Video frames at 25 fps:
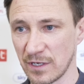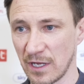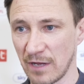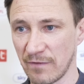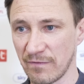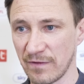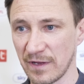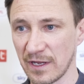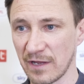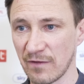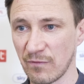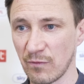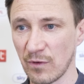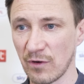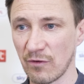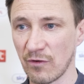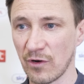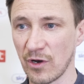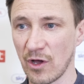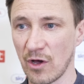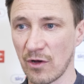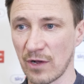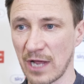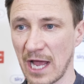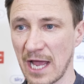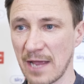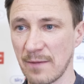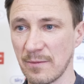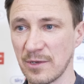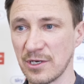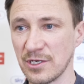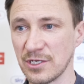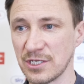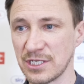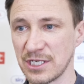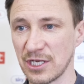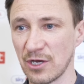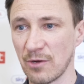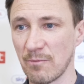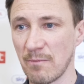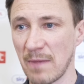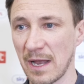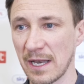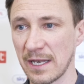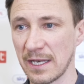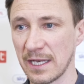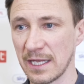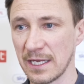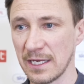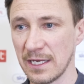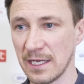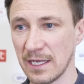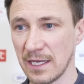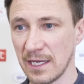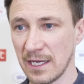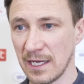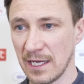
I think if we're on our game, and you see on Monday,